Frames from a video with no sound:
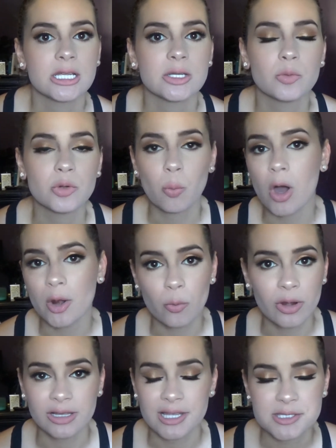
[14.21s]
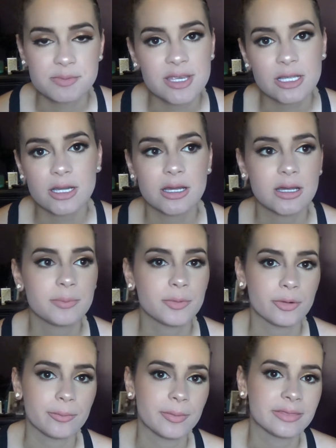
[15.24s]
would want to wear less makeup
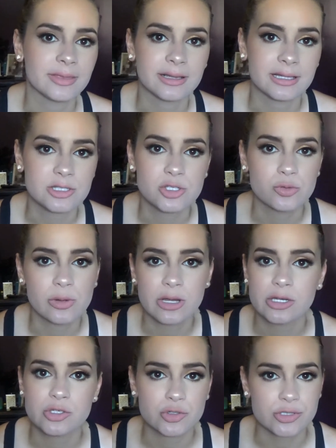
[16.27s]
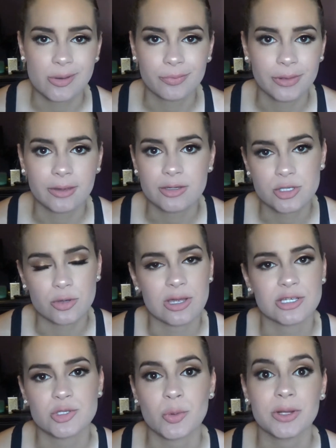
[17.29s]
or might think that's too much or something. So I
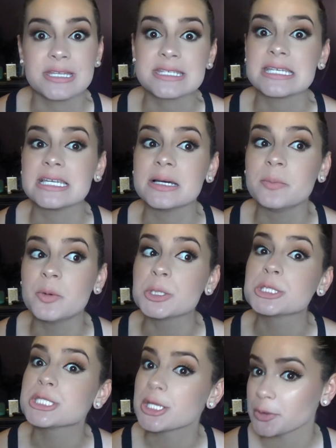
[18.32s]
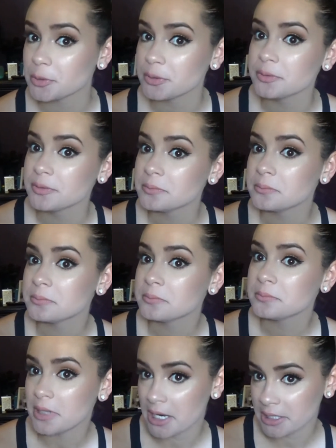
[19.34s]
just want to say a more subtle
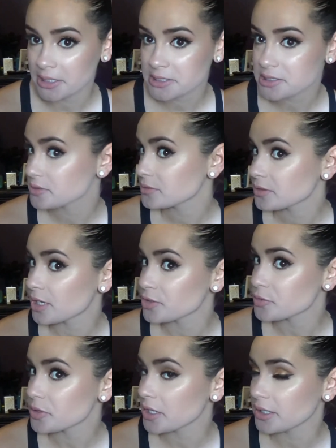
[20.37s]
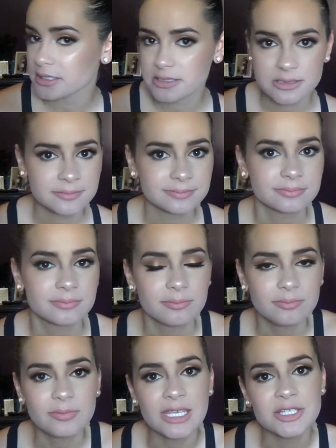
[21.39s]
highlight, contour and highlight.
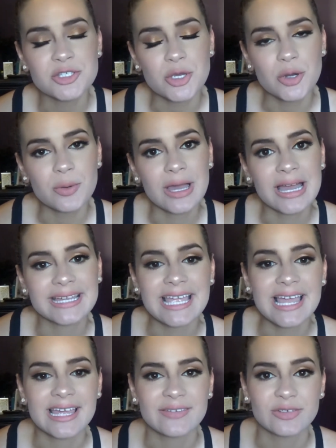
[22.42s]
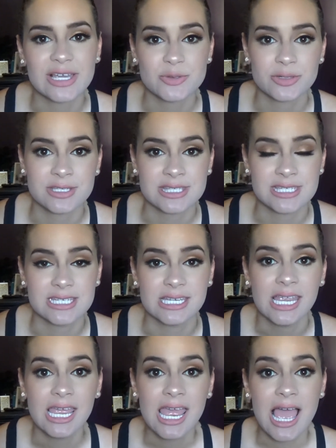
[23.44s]
So yeah, if you guys want to see
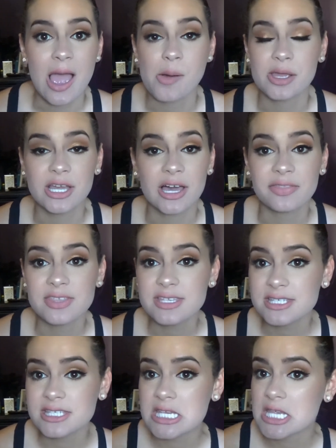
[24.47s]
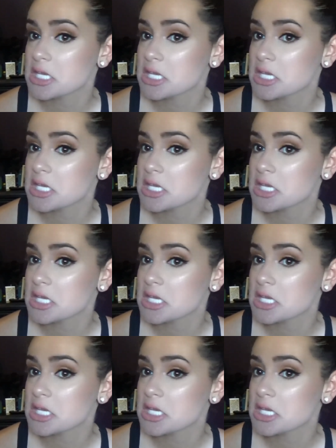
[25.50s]
how I got this,